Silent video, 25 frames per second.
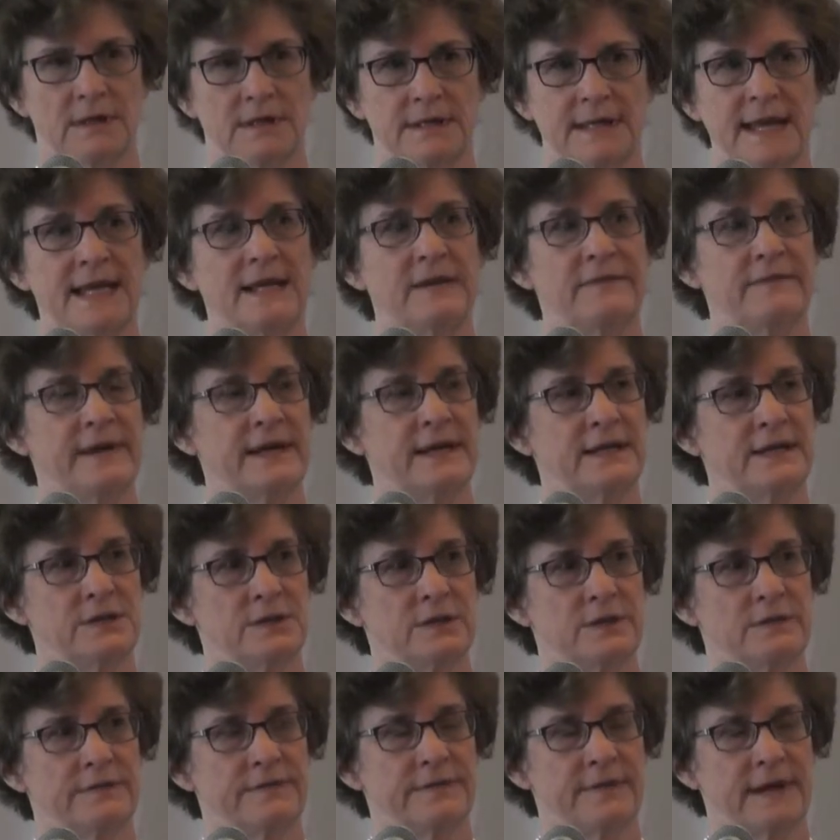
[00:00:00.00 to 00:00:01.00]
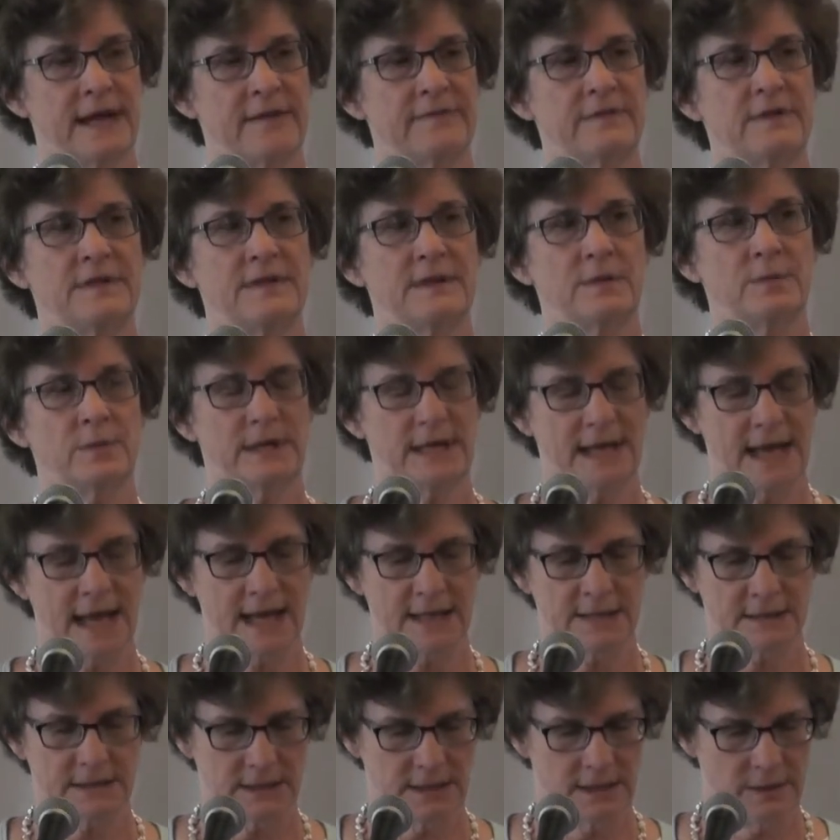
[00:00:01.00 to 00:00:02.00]
take advantage of everything we
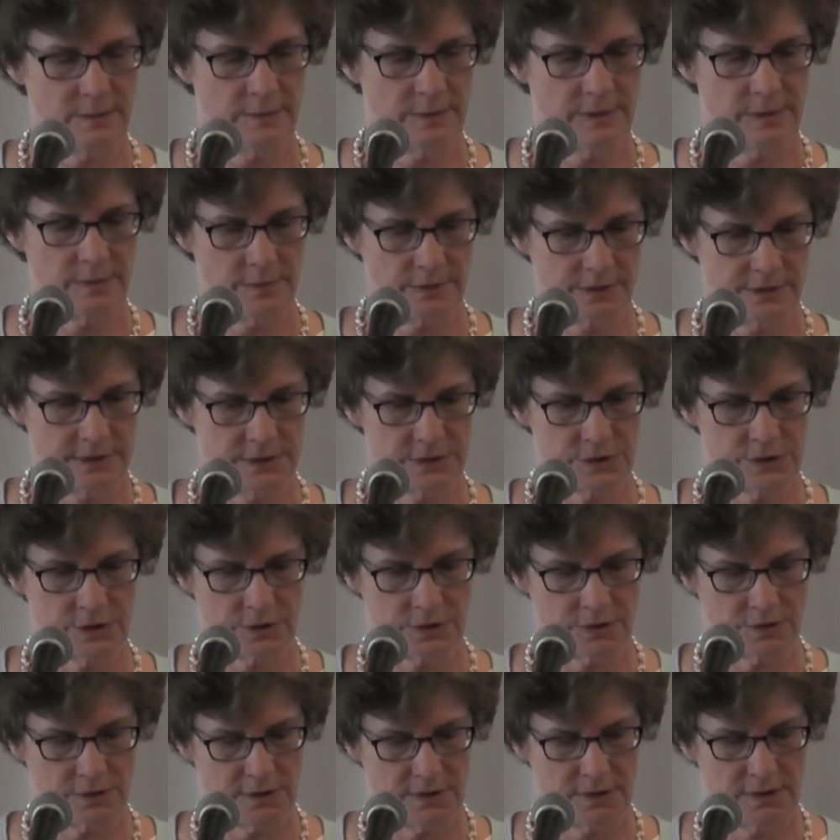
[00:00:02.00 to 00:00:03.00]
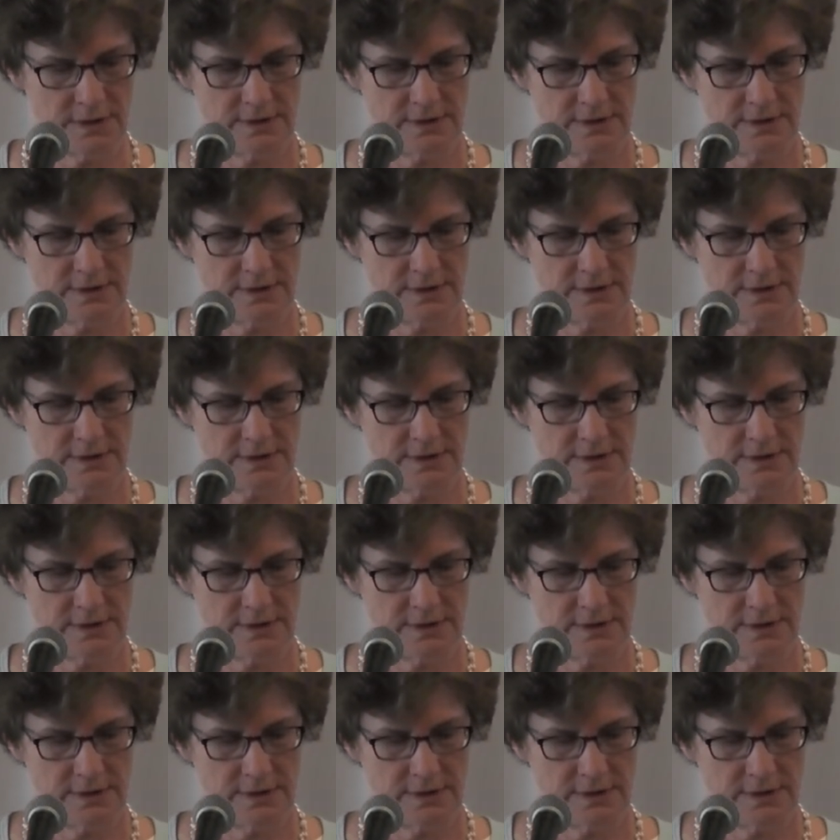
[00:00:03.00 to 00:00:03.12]
can to keep people insured.